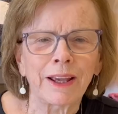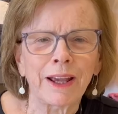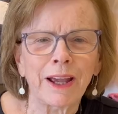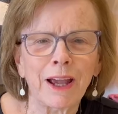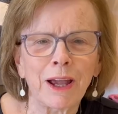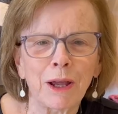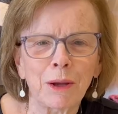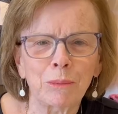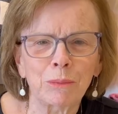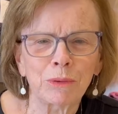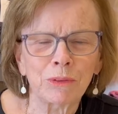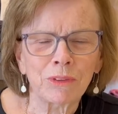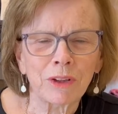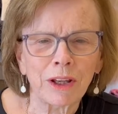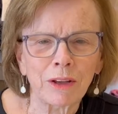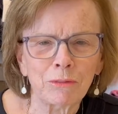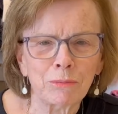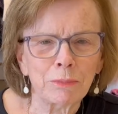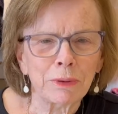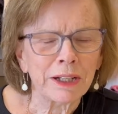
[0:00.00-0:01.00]

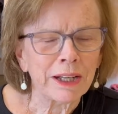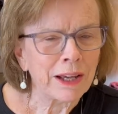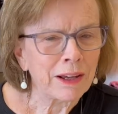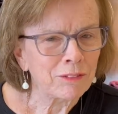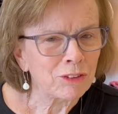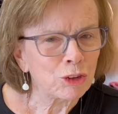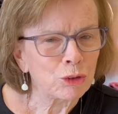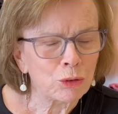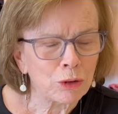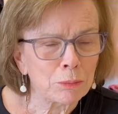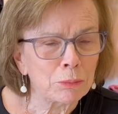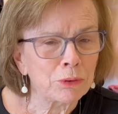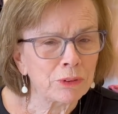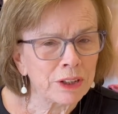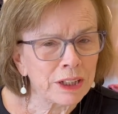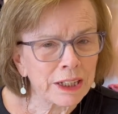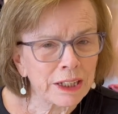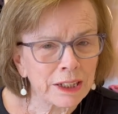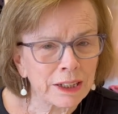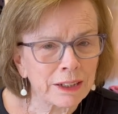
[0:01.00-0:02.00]
I've been having trouble
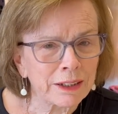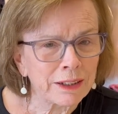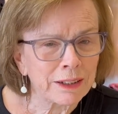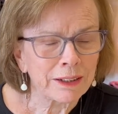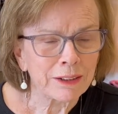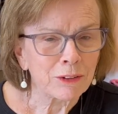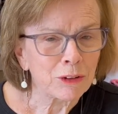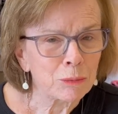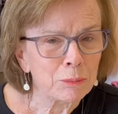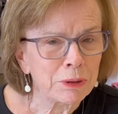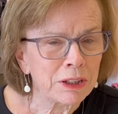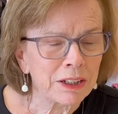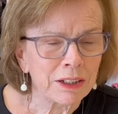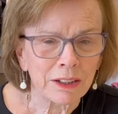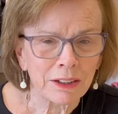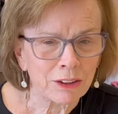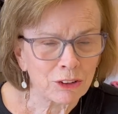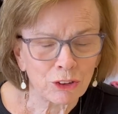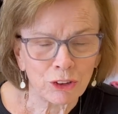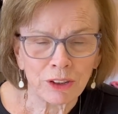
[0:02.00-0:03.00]
knitting. And in the
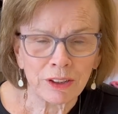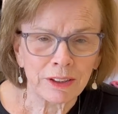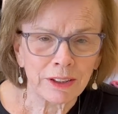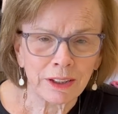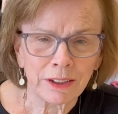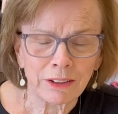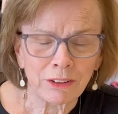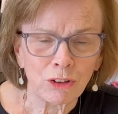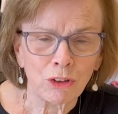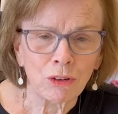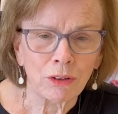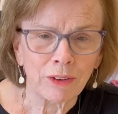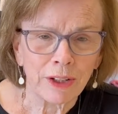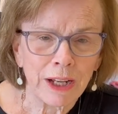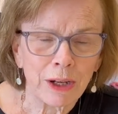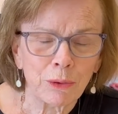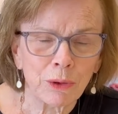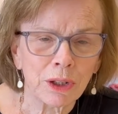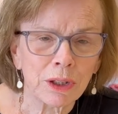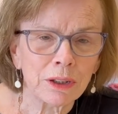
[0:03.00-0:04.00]
beginning, I couldn't knit at all.
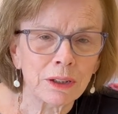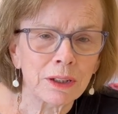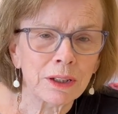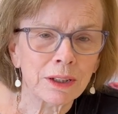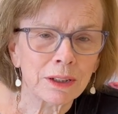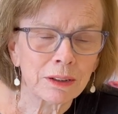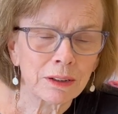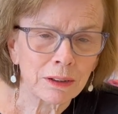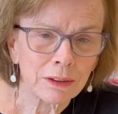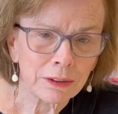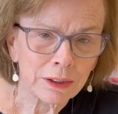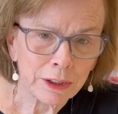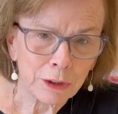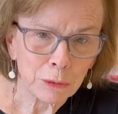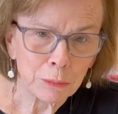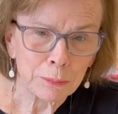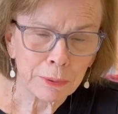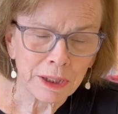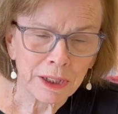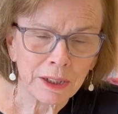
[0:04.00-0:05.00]
Now I can knit a little
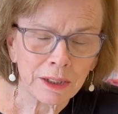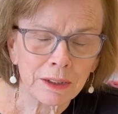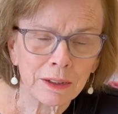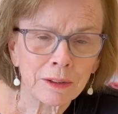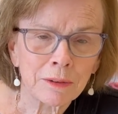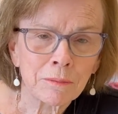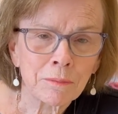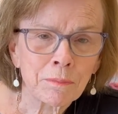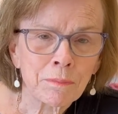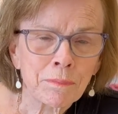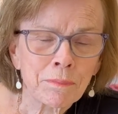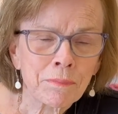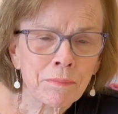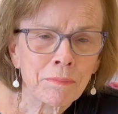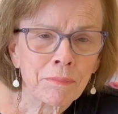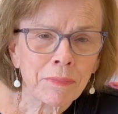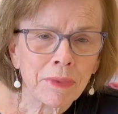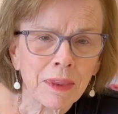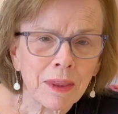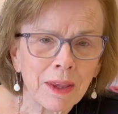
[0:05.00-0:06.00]
bit,
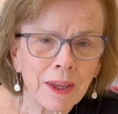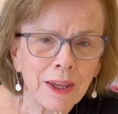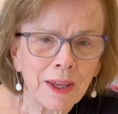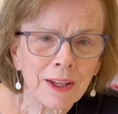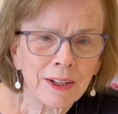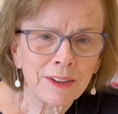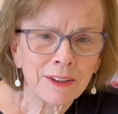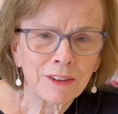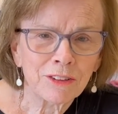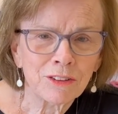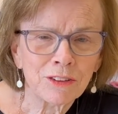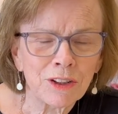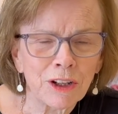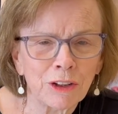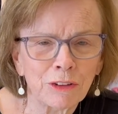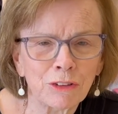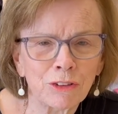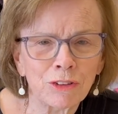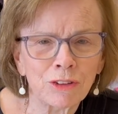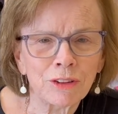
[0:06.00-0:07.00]
and it's
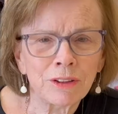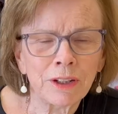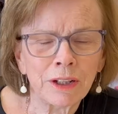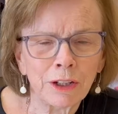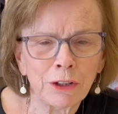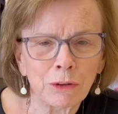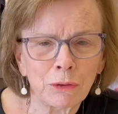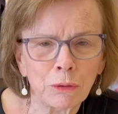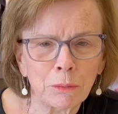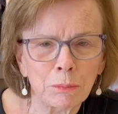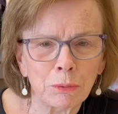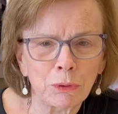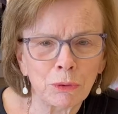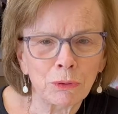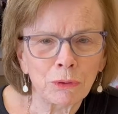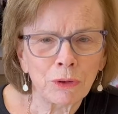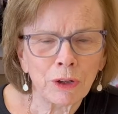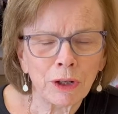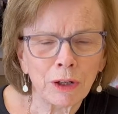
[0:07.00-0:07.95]
not terrible.